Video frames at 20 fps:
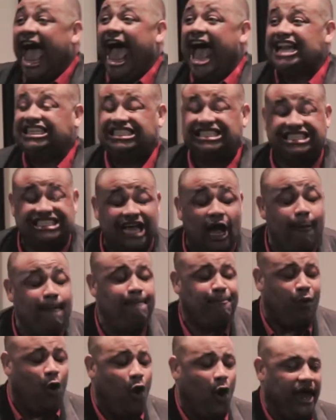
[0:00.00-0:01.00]
at some
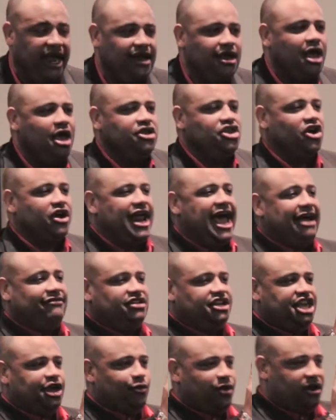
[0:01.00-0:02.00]
point, you're going to have
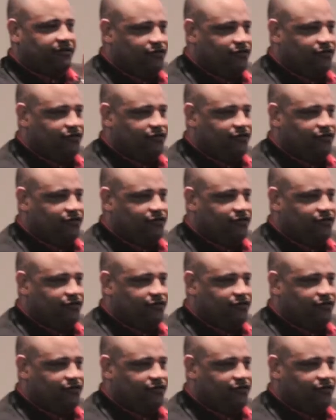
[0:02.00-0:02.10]
to get rid